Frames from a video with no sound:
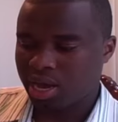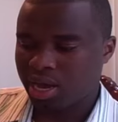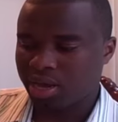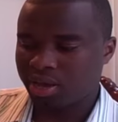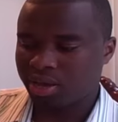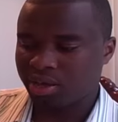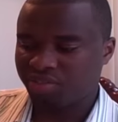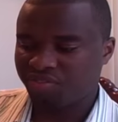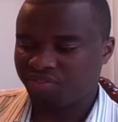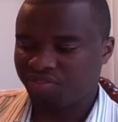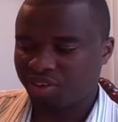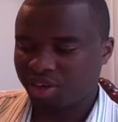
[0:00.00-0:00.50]

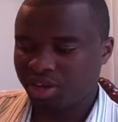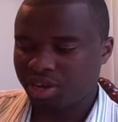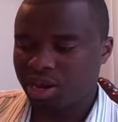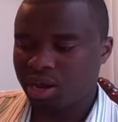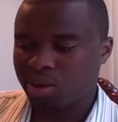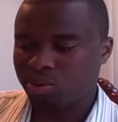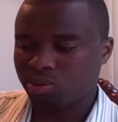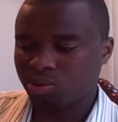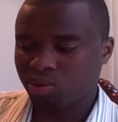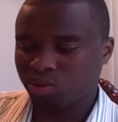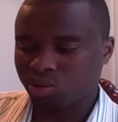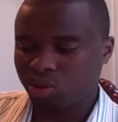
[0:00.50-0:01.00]
I figured
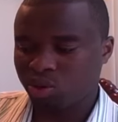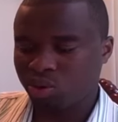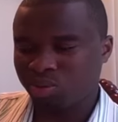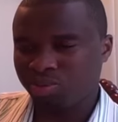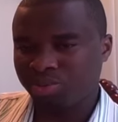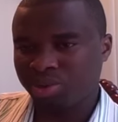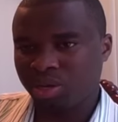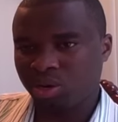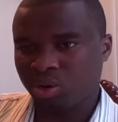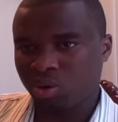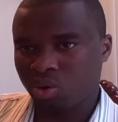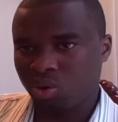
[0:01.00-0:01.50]
out what was wrong
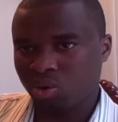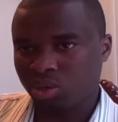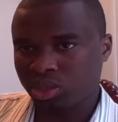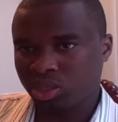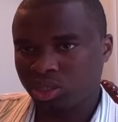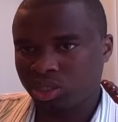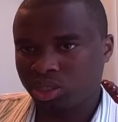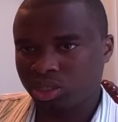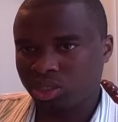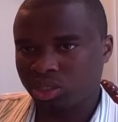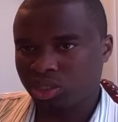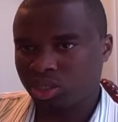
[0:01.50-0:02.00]
with me in
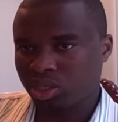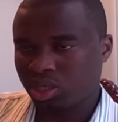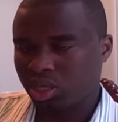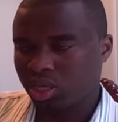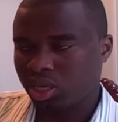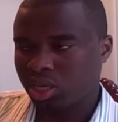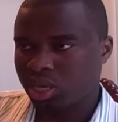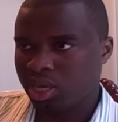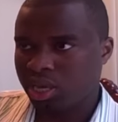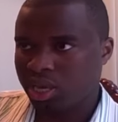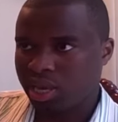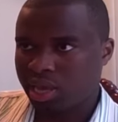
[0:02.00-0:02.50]
August,
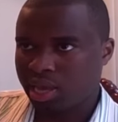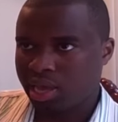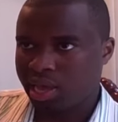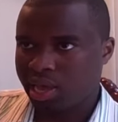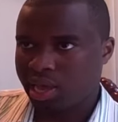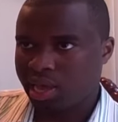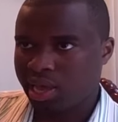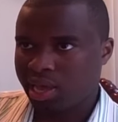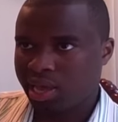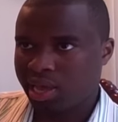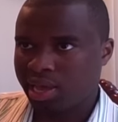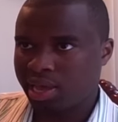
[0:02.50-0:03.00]

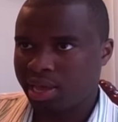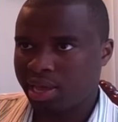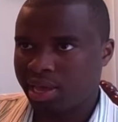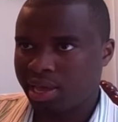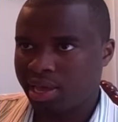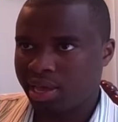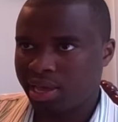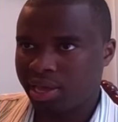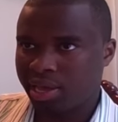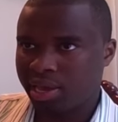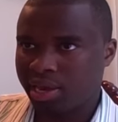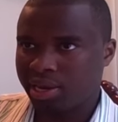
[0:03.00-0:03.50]

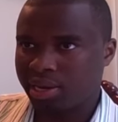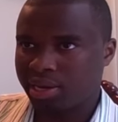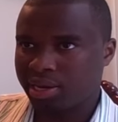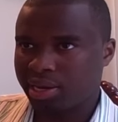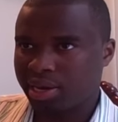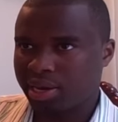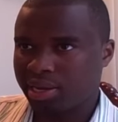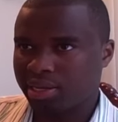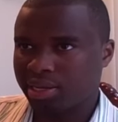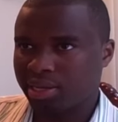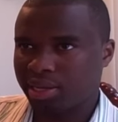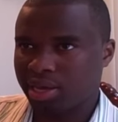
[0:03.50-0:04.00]
and
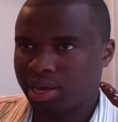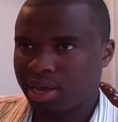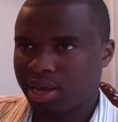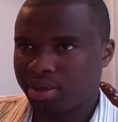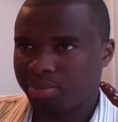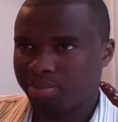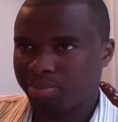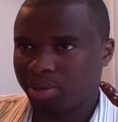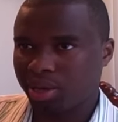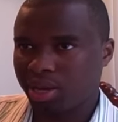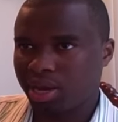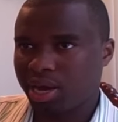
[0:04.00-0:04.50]
I think I
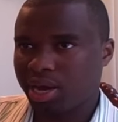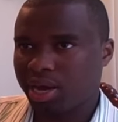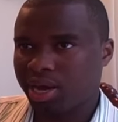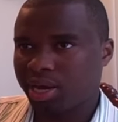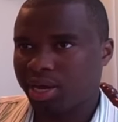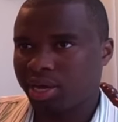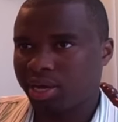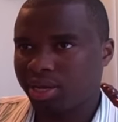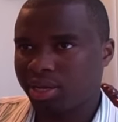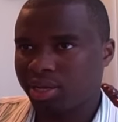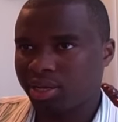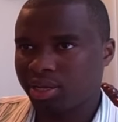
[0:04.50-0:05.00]

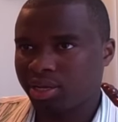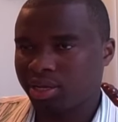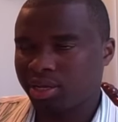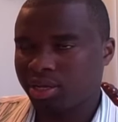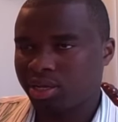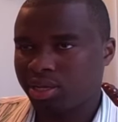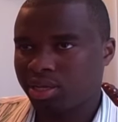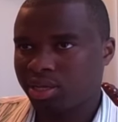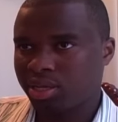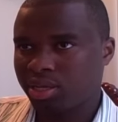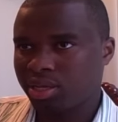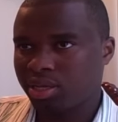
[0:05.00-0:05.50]
applied
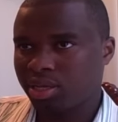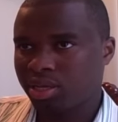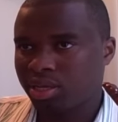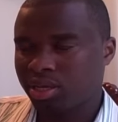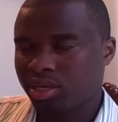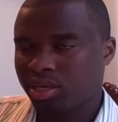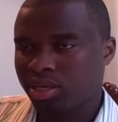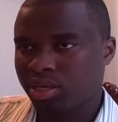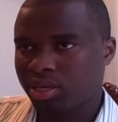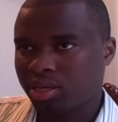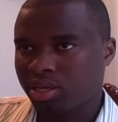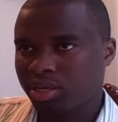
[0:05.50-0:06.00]

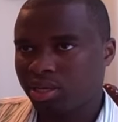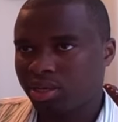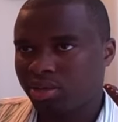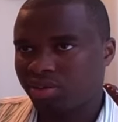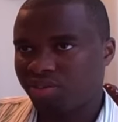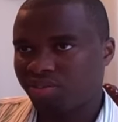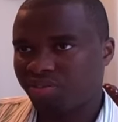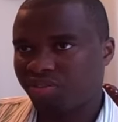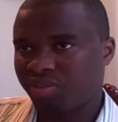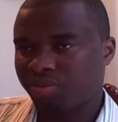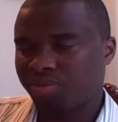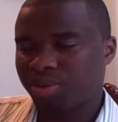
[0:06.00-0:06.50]

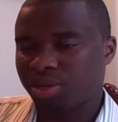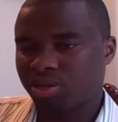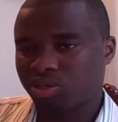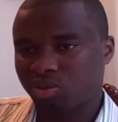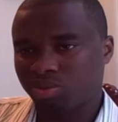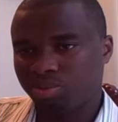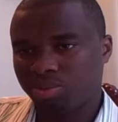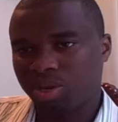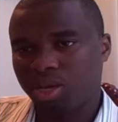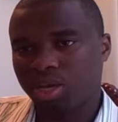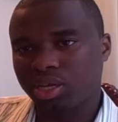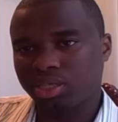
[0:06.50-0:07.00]
for
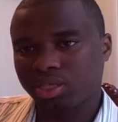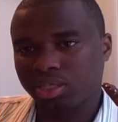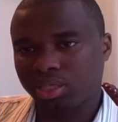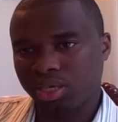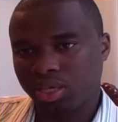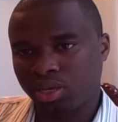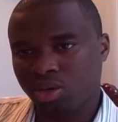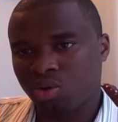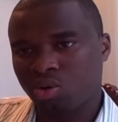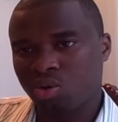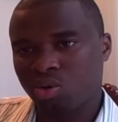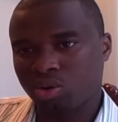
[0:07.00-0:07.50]
Metro Plus
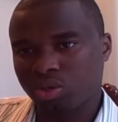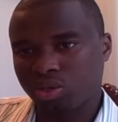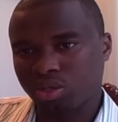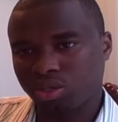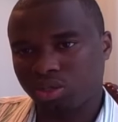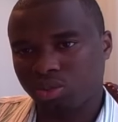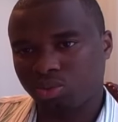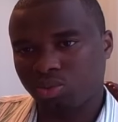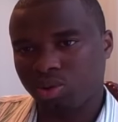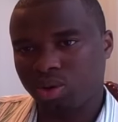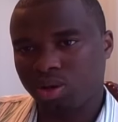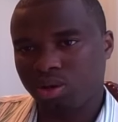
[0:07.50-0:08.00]
in
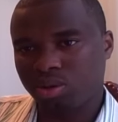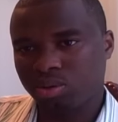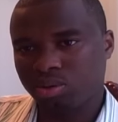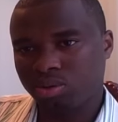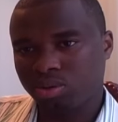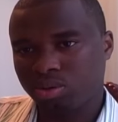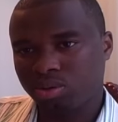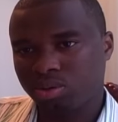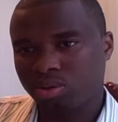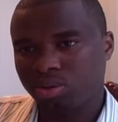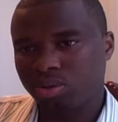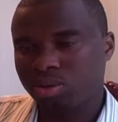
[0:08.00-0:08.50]
August as well.
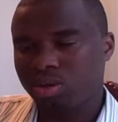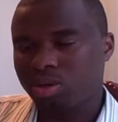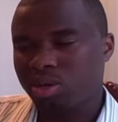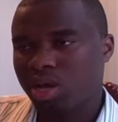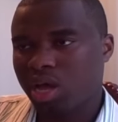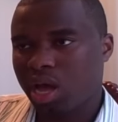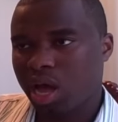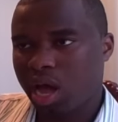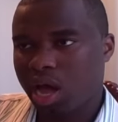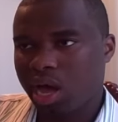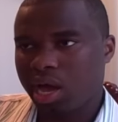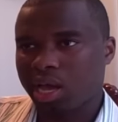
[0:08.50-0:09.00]

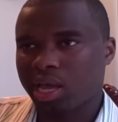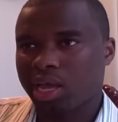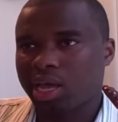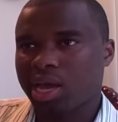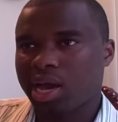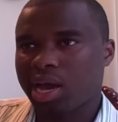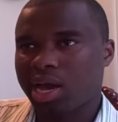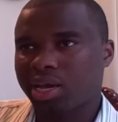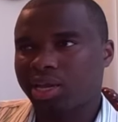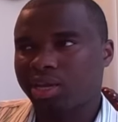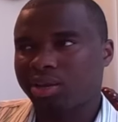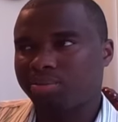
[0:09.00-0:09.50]
I
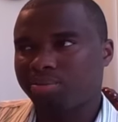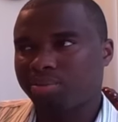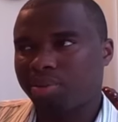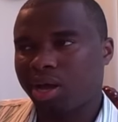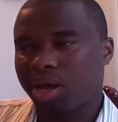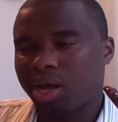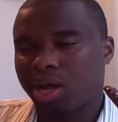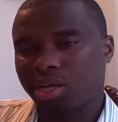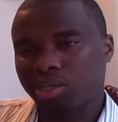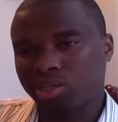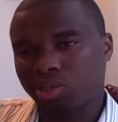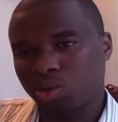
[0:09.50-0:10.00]
got it
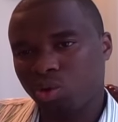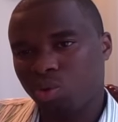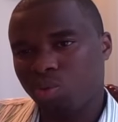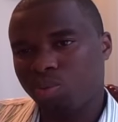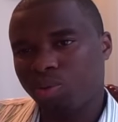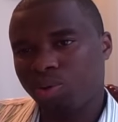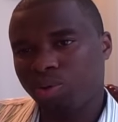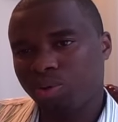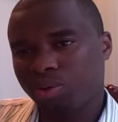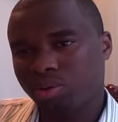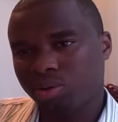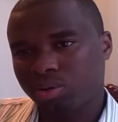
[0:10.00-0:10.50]
by
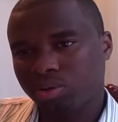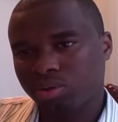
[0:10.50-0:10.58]
October,